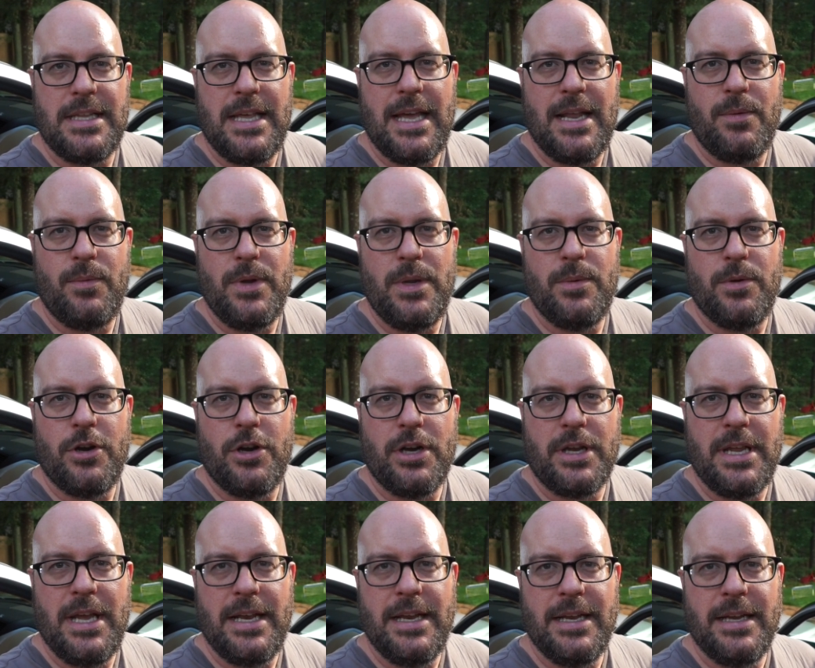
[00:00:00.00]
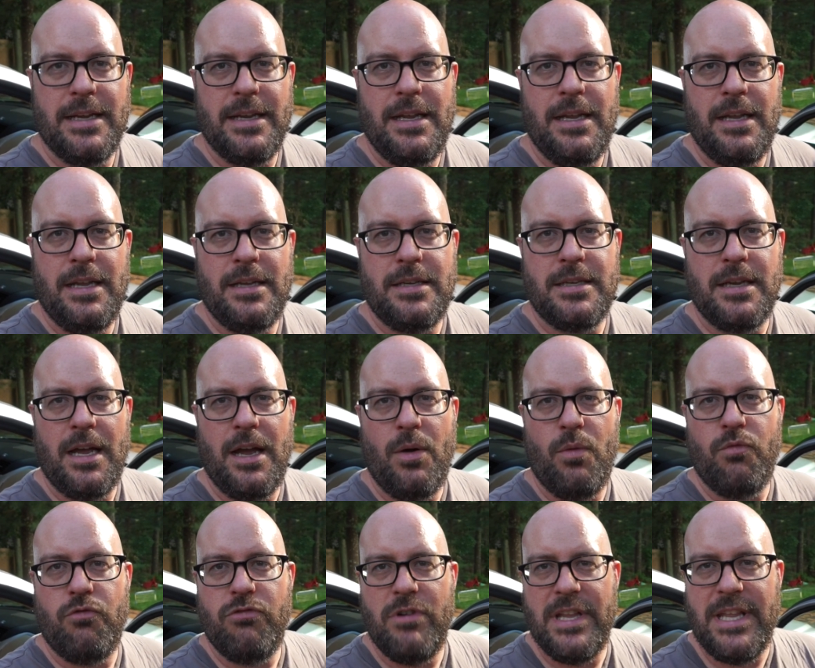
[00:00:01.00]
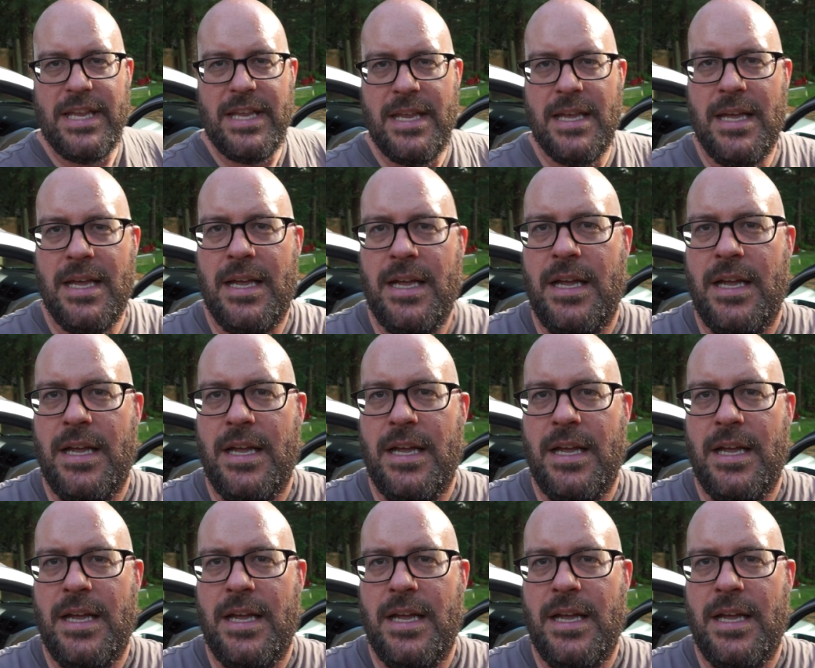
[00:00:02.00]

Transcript: that we were getting a really